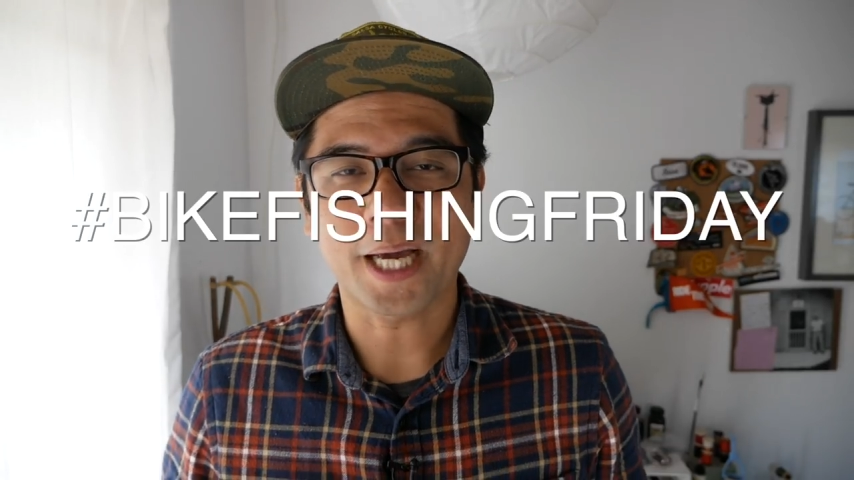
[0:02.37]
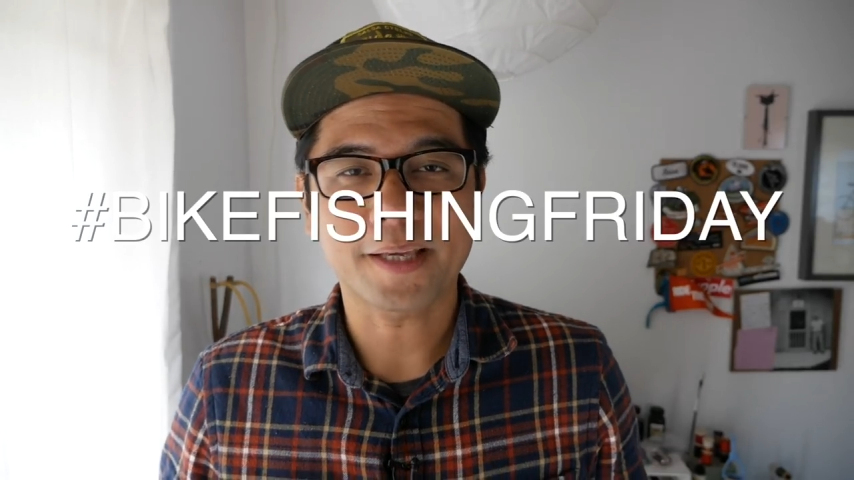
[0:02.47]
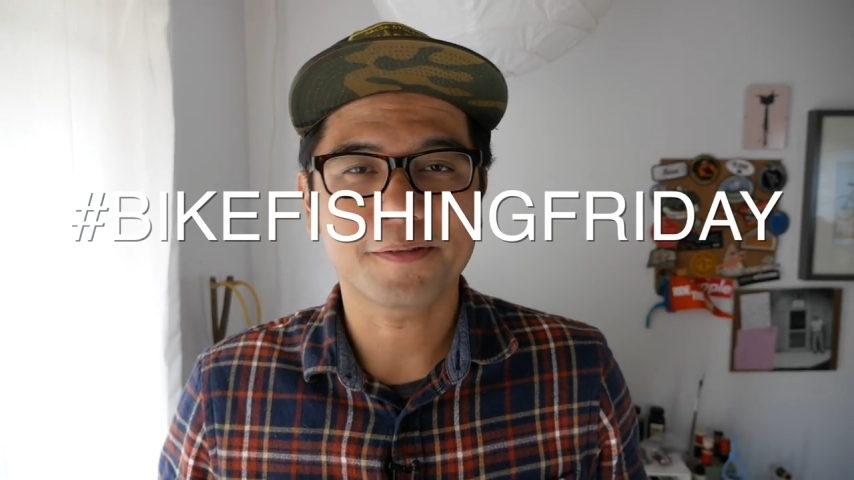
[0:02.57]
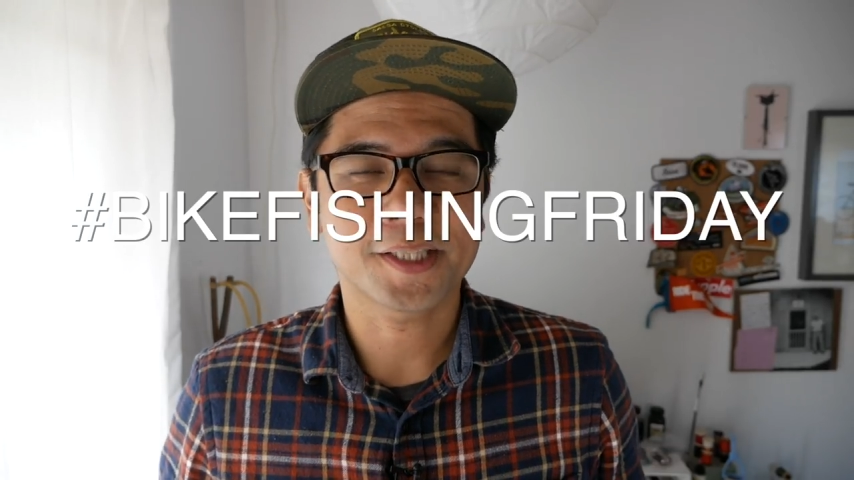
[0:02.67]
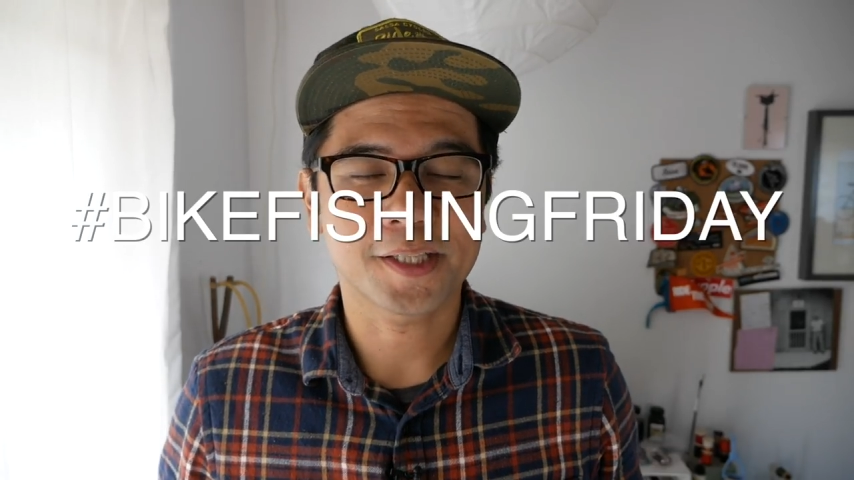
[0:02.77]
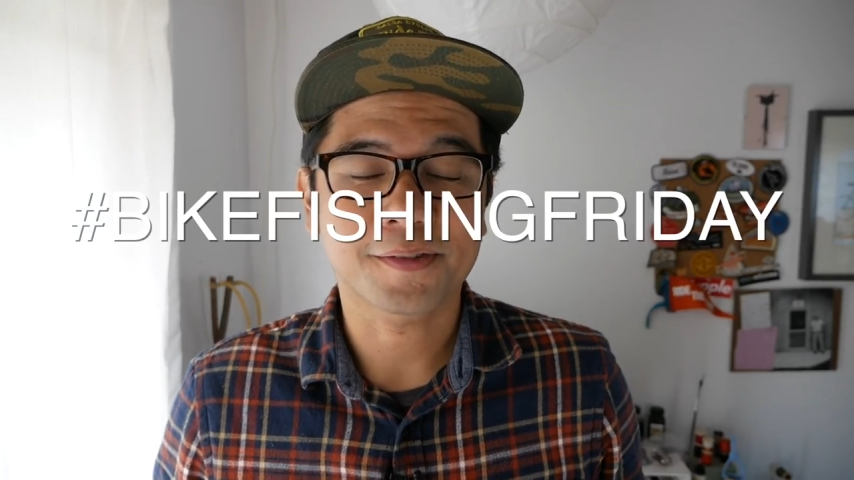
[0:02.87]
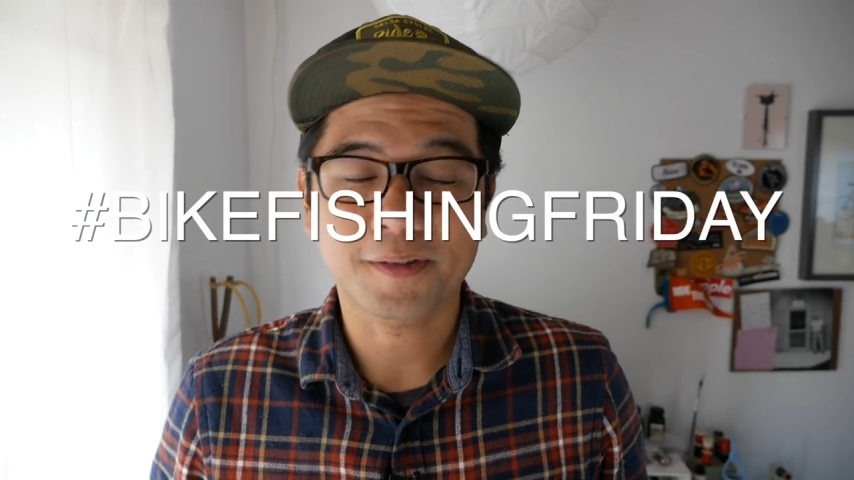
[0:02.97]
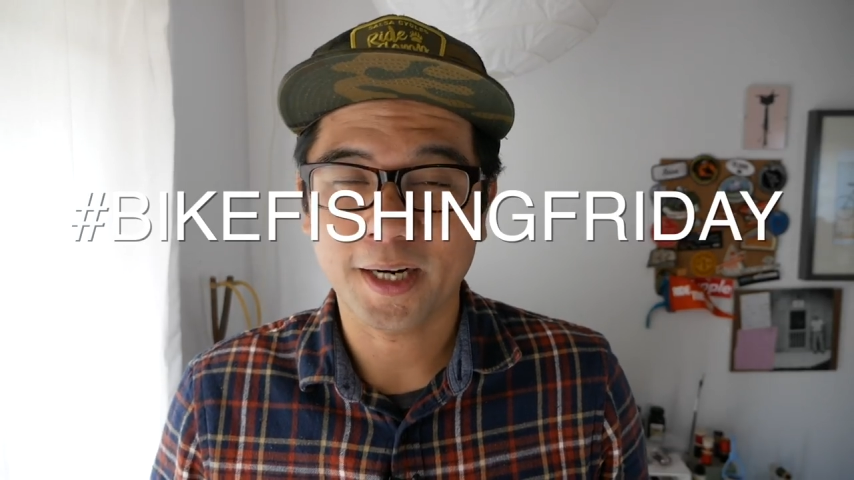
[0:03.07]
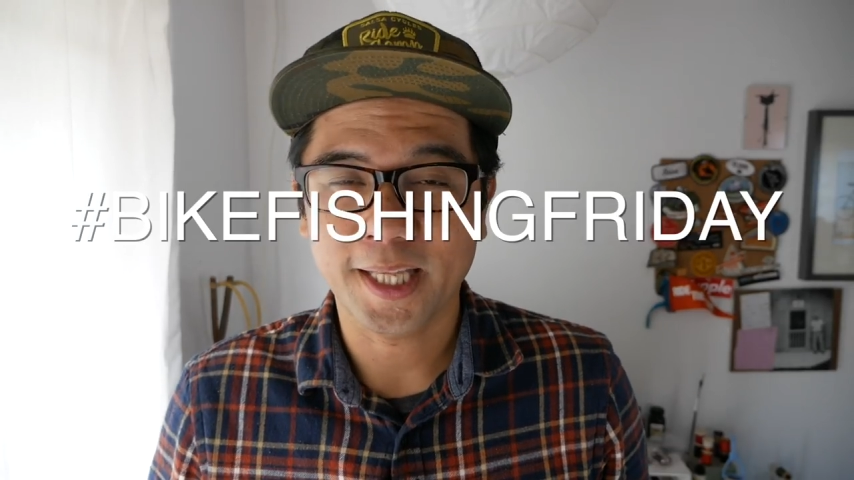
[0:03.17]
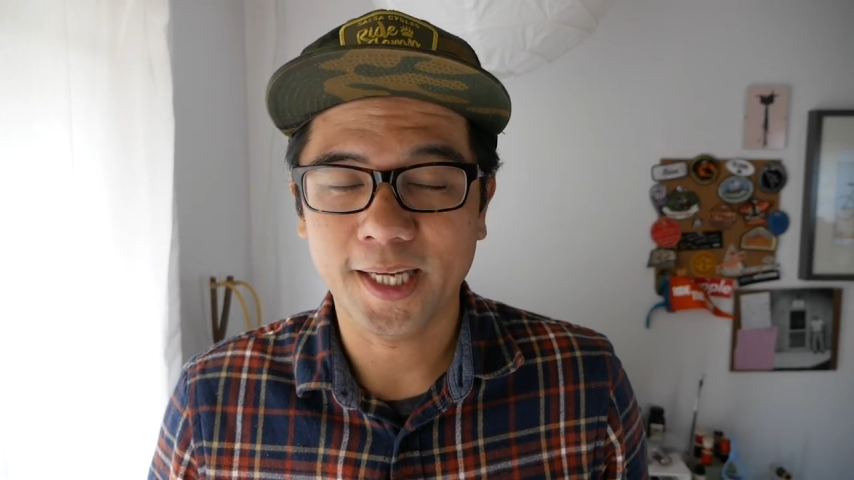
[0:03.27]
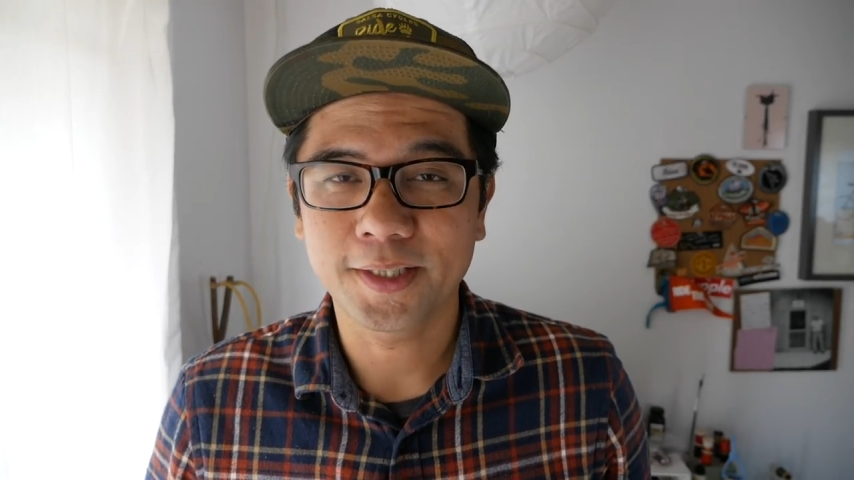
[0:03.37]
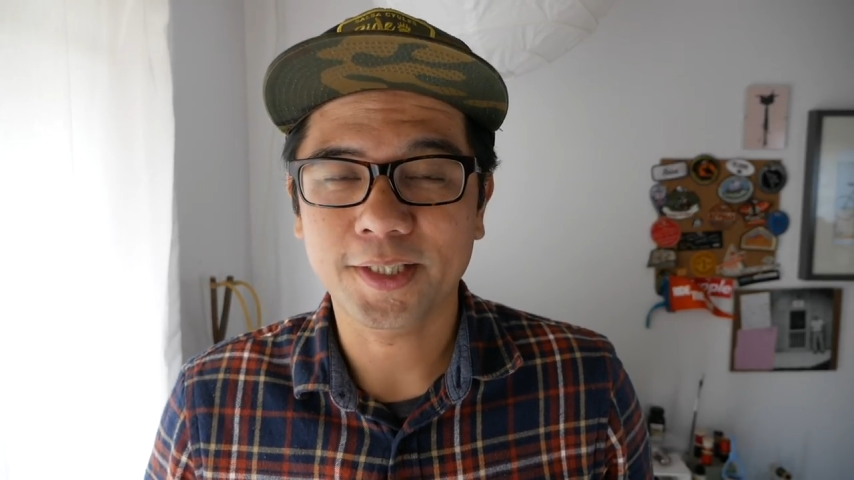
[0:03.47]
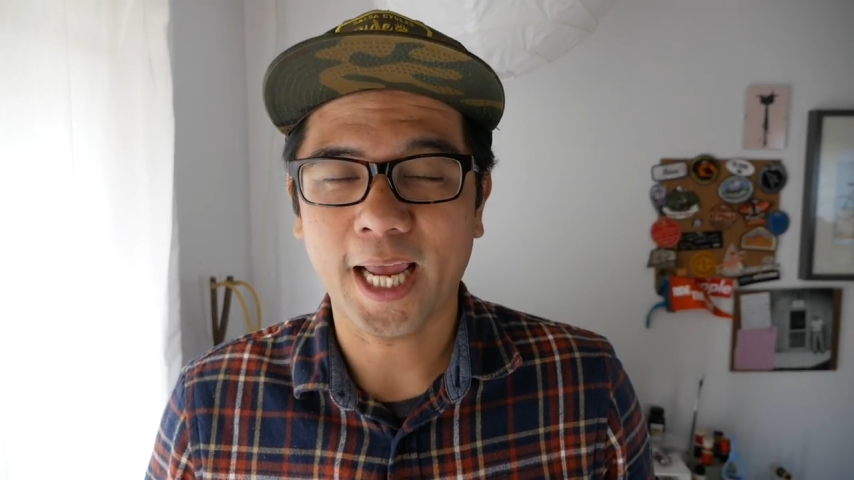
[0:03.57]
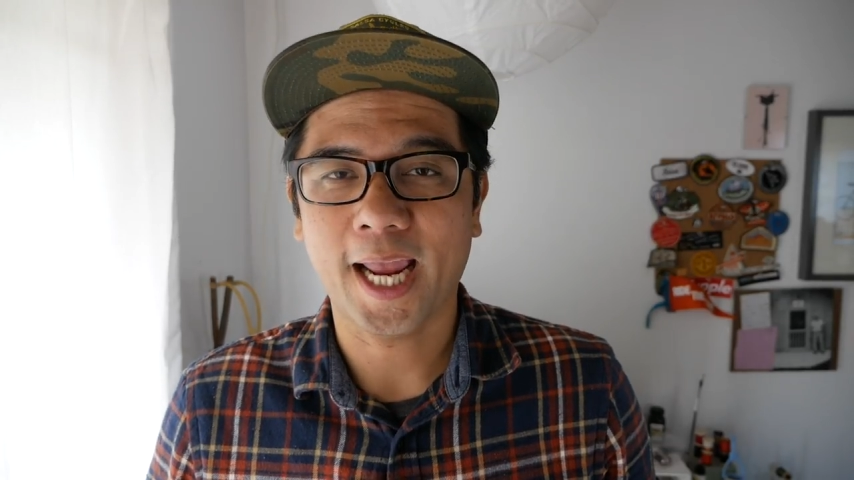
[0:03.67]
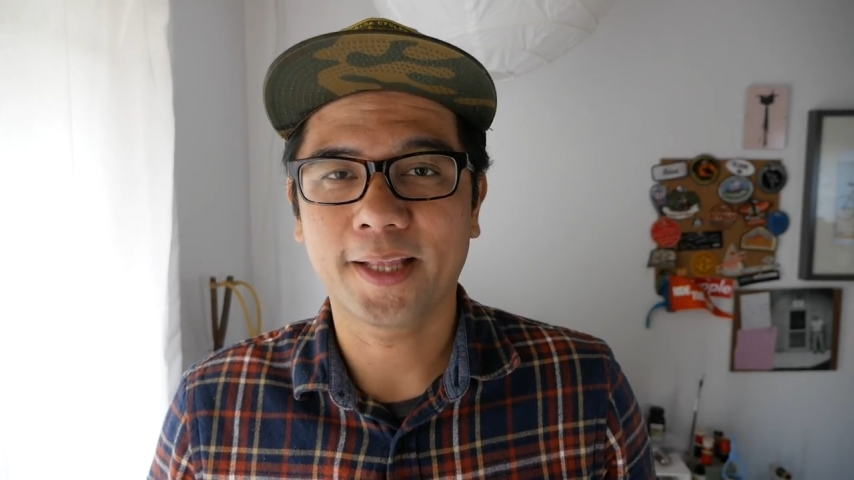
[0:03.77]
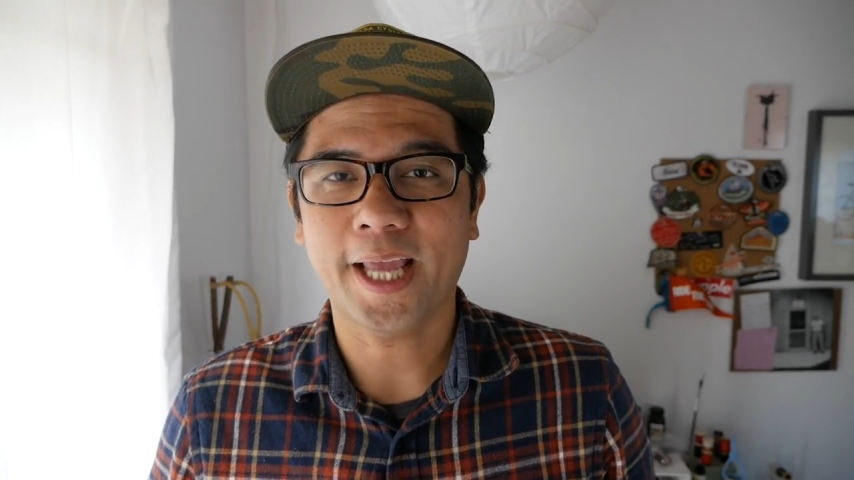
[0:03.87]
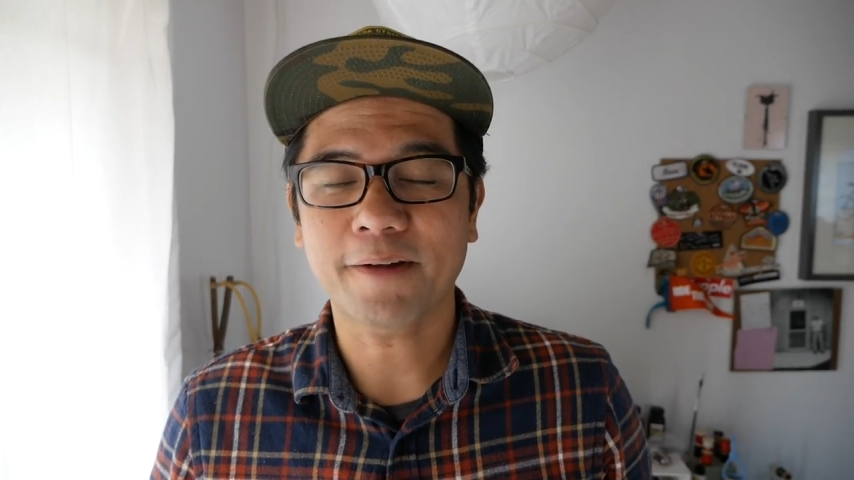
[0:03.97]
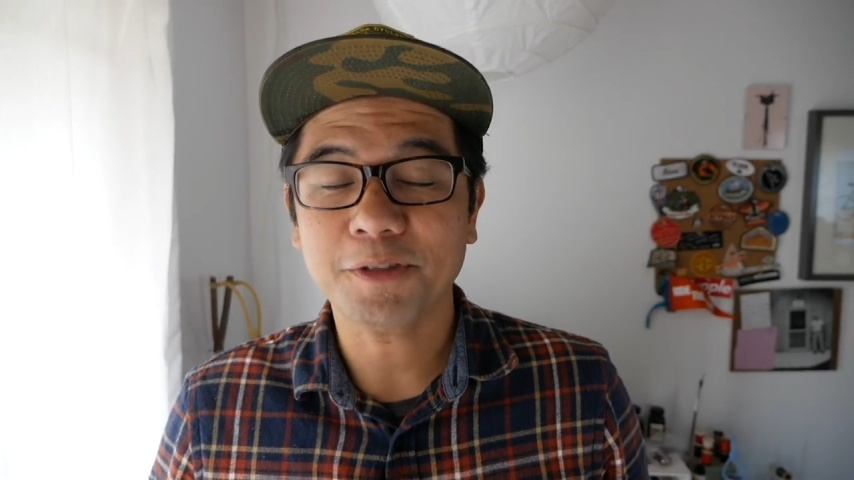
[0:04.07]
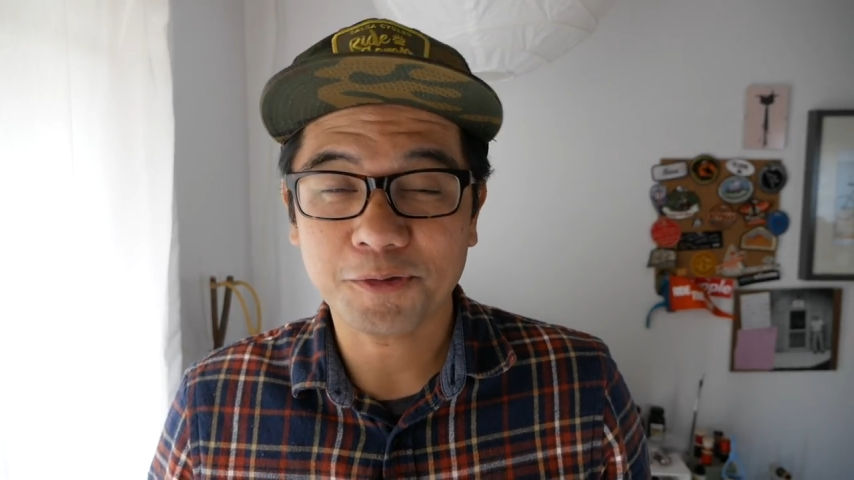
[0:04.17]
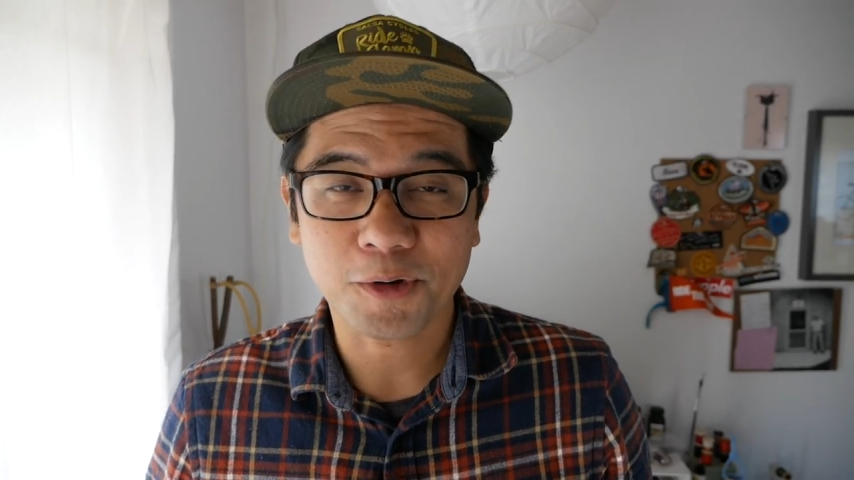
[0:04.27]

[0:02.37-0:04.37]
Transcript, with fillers: Bike Fishing Fridays, and every